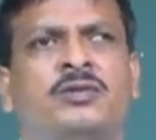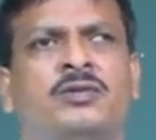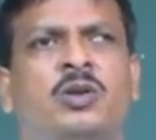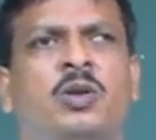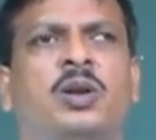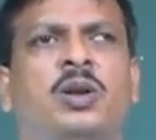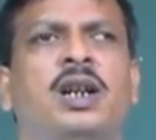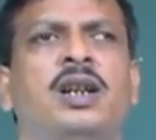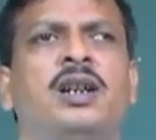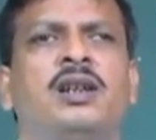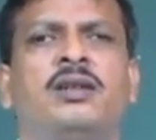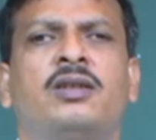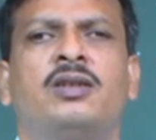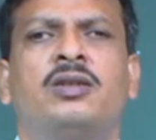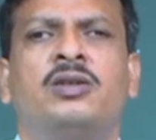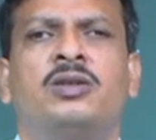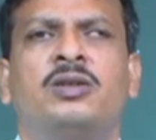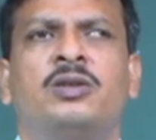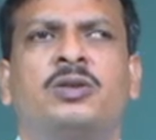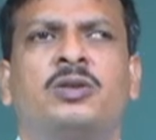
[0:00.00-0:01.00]
Okay.
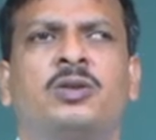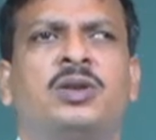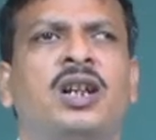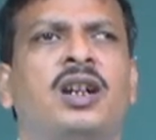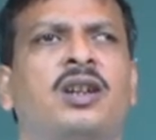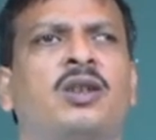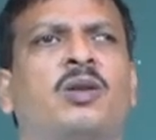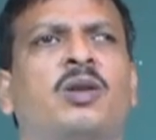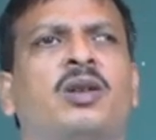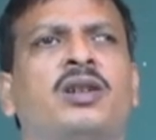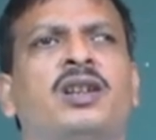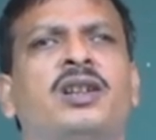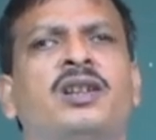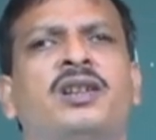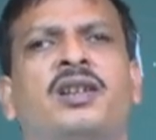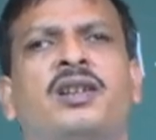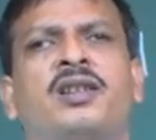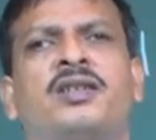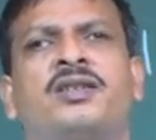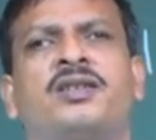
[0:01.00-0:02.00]
So, they are not
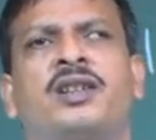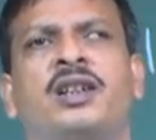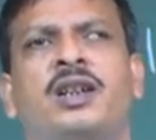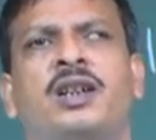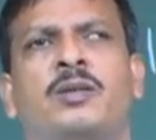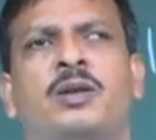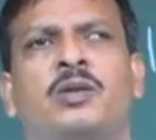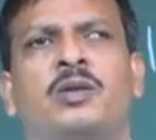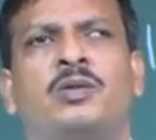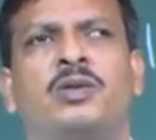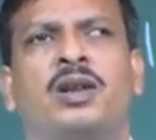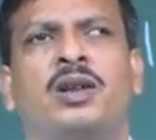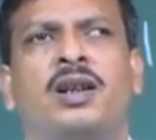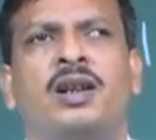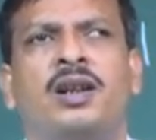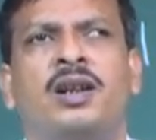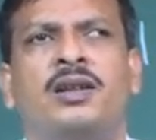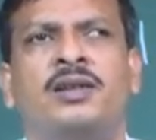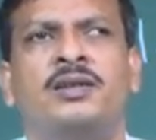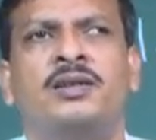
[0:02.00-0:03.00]
interested about the
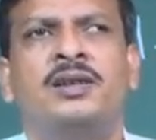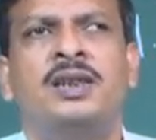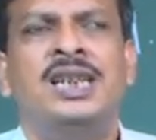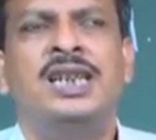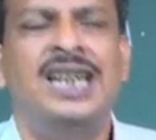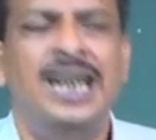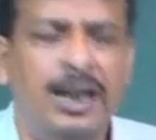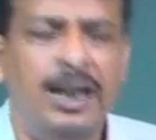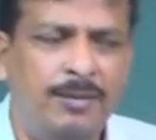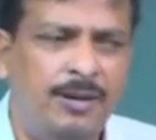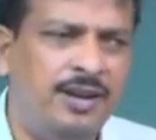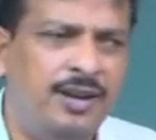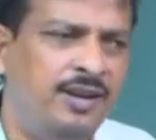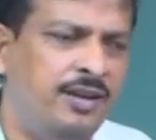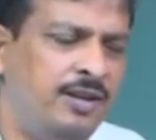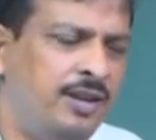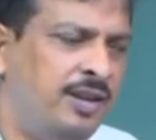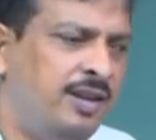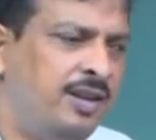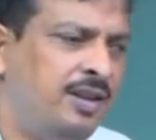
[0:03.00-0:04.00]
class. Even
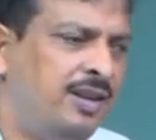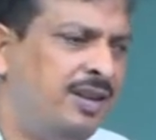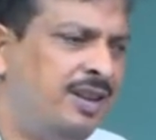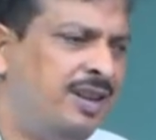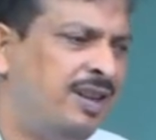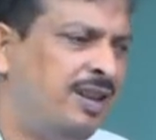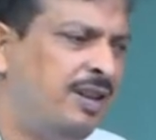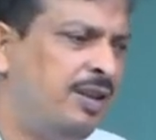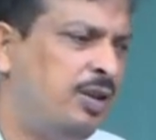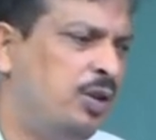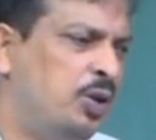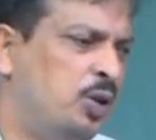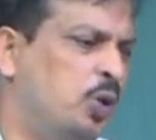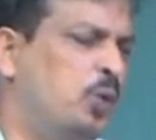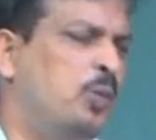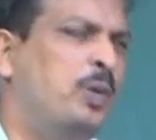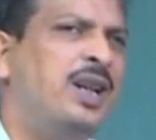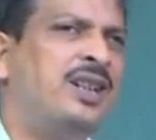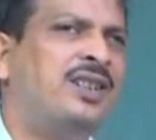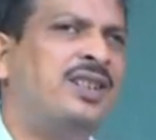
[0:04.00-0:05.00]
you
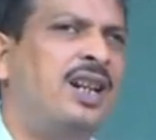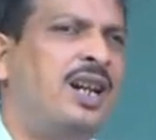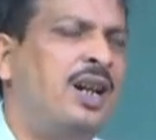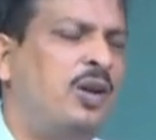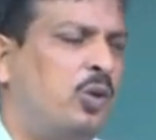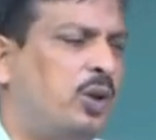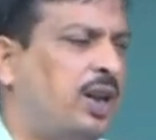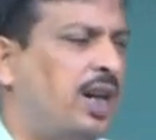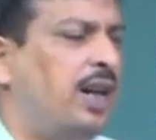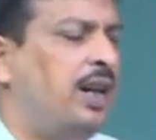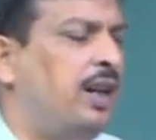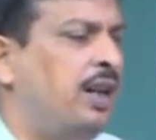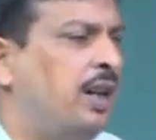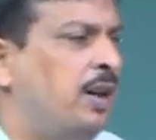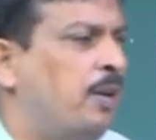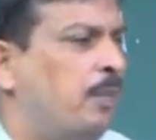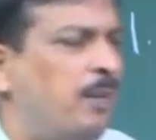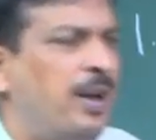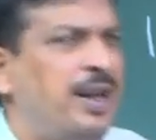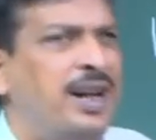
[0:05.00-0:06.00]
may say, okay,
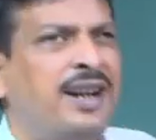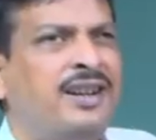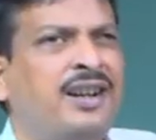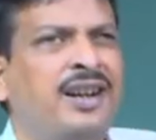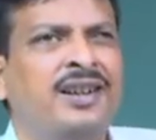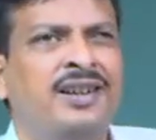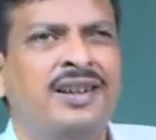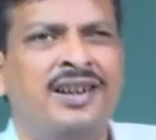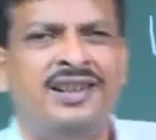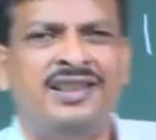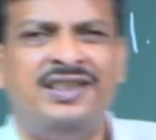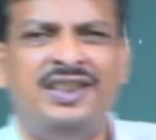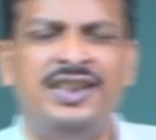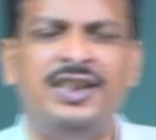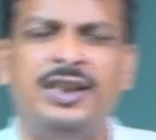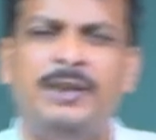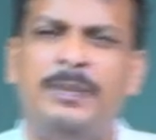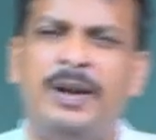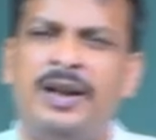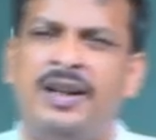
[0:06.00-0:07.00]
my attendance
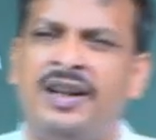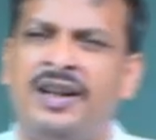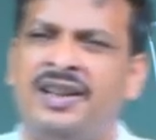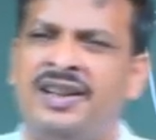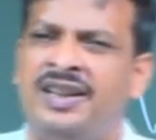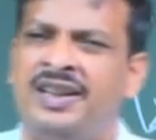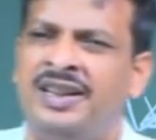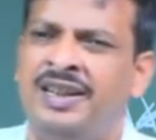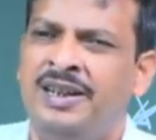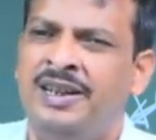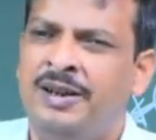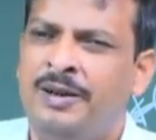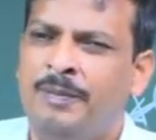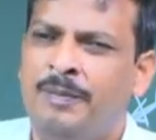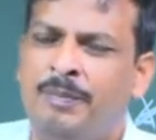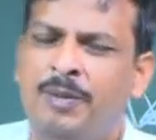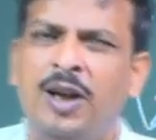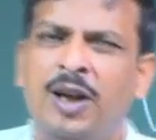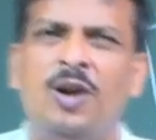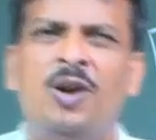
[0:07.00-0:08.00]
is mandatory,
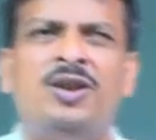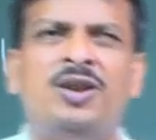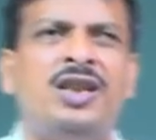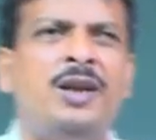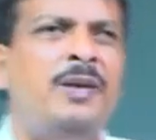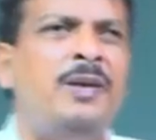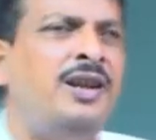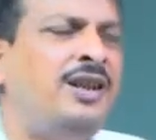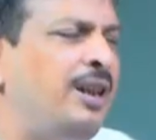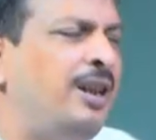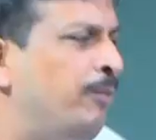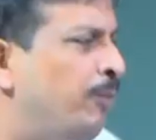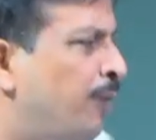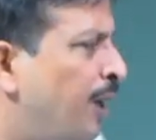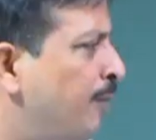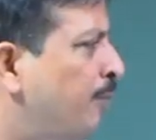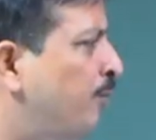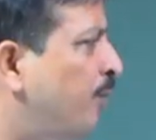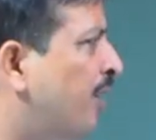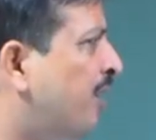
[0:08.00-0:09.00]
below
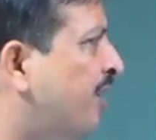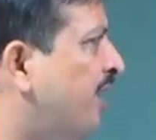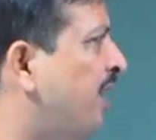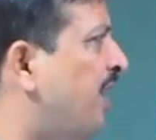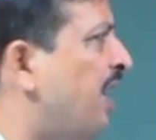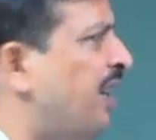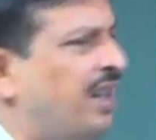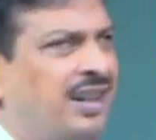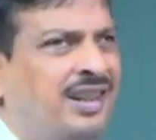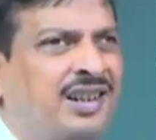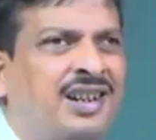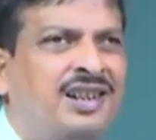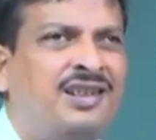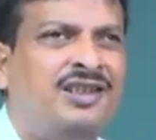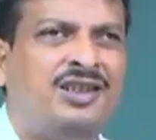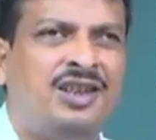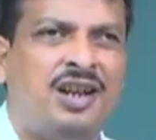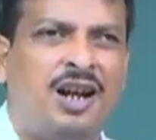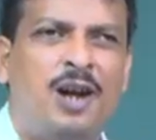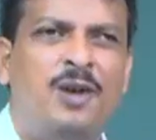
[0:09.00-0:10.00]
75%
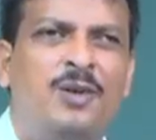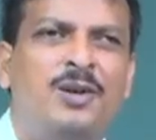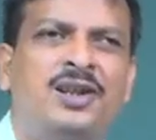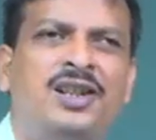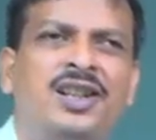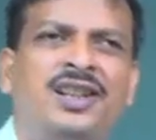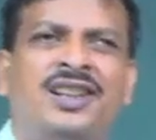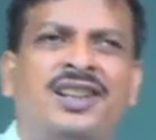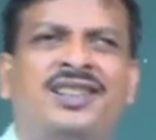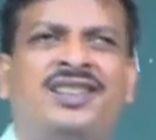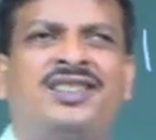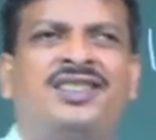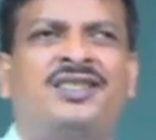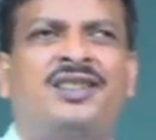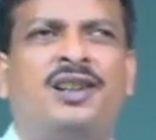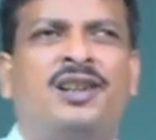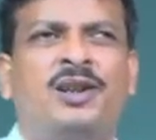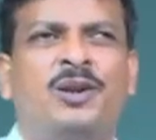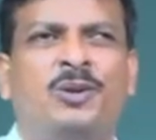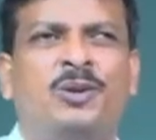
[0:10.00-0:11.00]
attendance I will
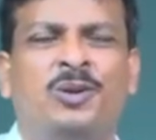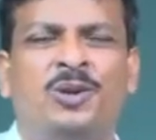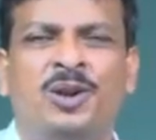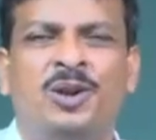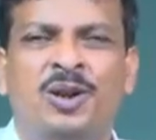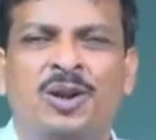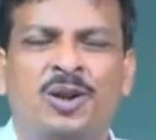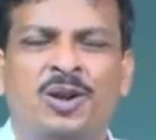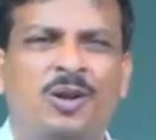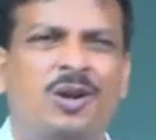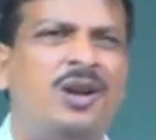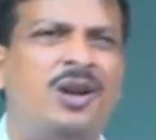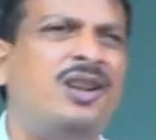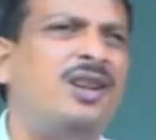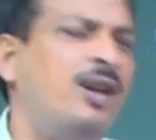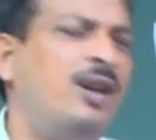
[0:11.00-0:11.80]
deregister you, or